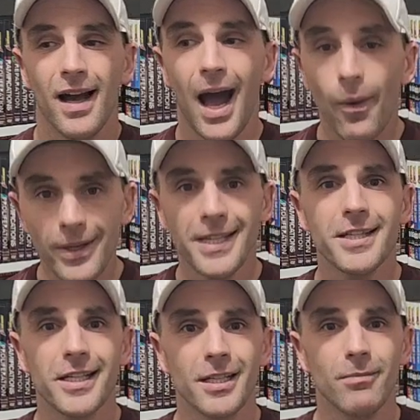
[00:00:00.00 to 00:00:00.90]
I would
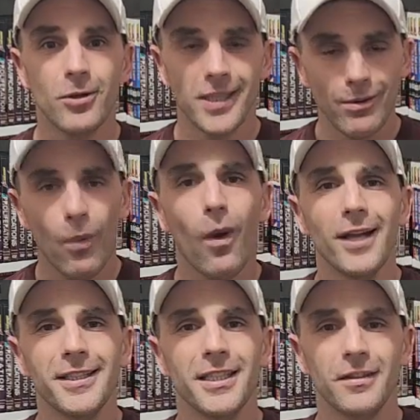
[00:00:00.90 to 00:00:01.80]
consider most anyone
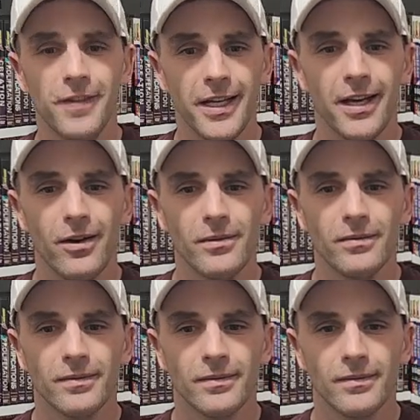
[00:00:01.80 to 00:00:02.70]
watching this video,
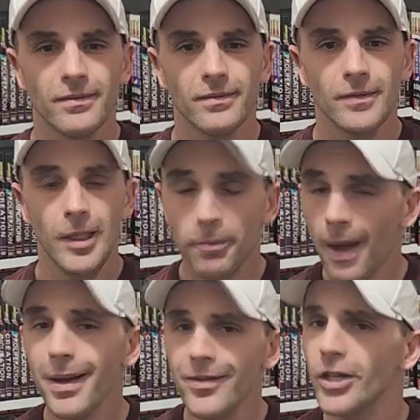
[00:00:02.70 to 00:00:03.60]
you
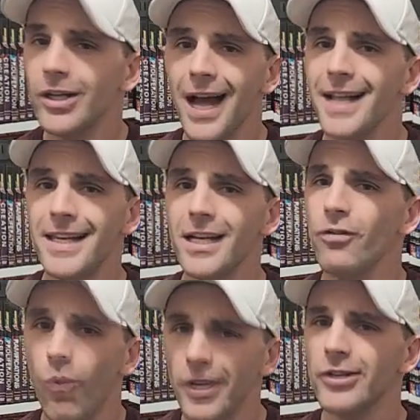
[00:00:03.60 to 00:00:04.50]
probably have a good idea of
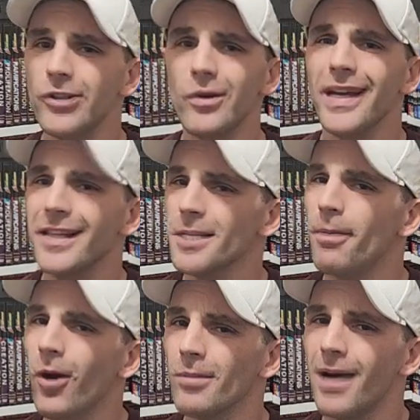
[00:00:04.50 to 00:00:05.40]
what you're doing in this
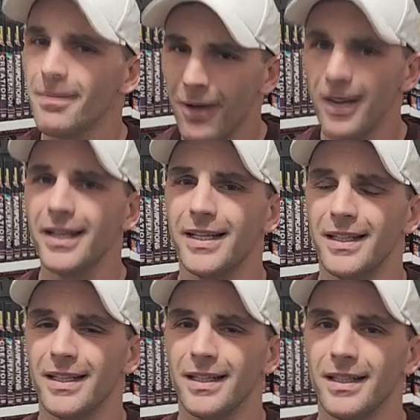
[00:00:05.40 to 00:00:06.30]
Pokemon market.
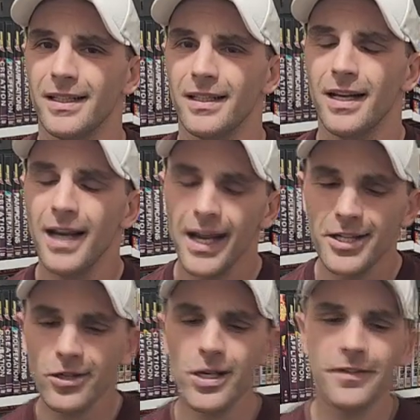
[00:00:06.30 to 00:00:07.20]
And
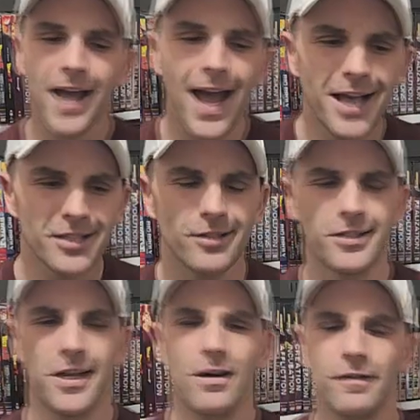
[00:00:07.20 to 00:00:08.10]
so you have to ask
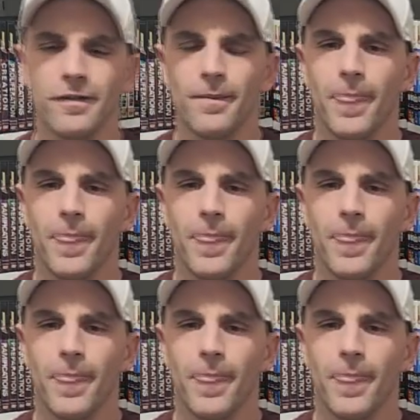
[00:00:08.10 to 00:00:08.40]
yourself,